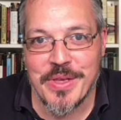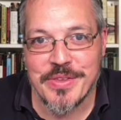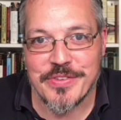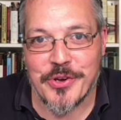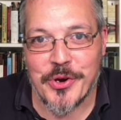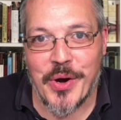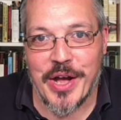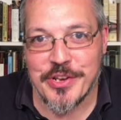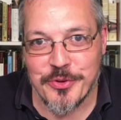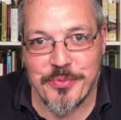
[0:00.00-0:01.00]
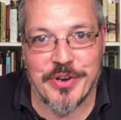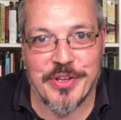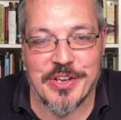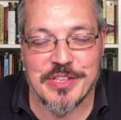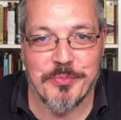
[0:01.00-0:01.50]
So I do pray
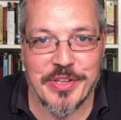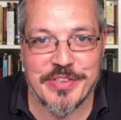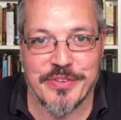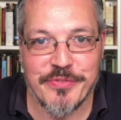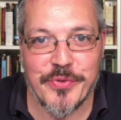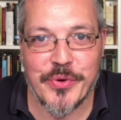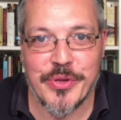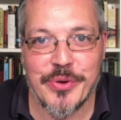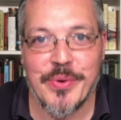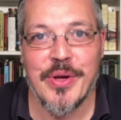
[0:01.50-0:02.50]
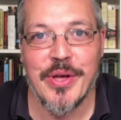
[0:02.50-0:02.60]
that it's a blessing for you.